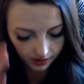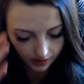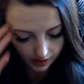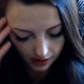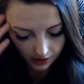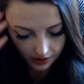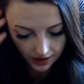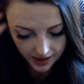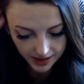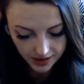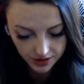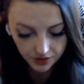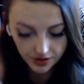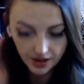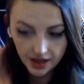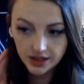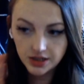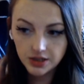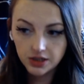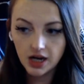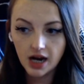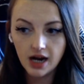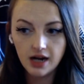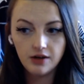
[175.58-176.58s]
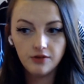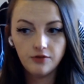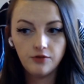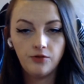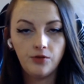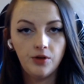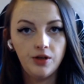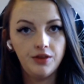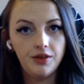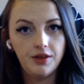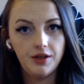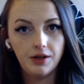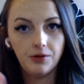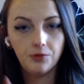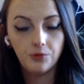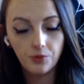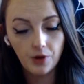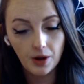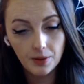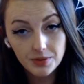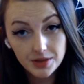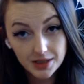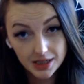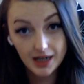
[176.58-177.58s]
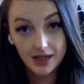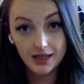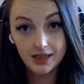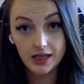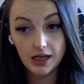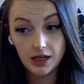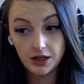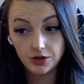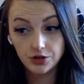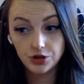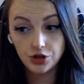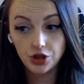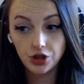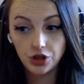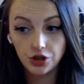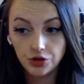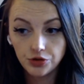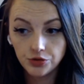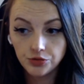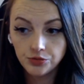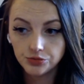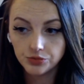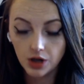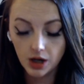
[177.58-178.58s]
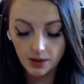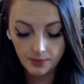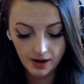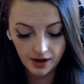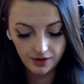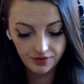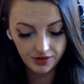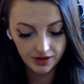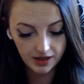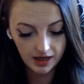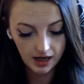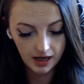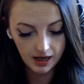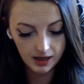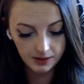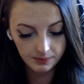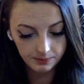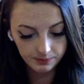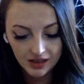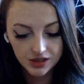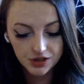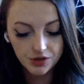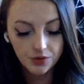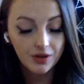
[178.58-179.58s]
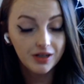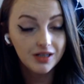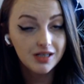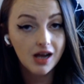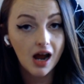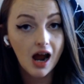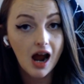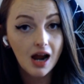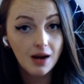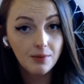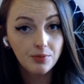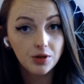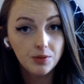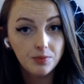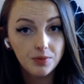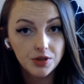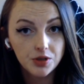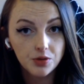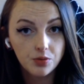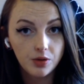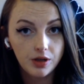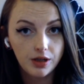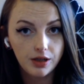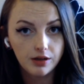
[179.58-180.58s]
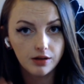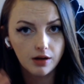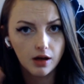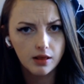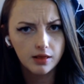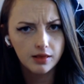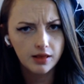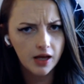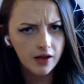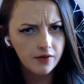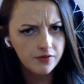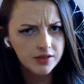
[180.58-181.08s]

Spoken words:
Okay, so that's kind of what the website tells you about the game. So it's a hybrid between a life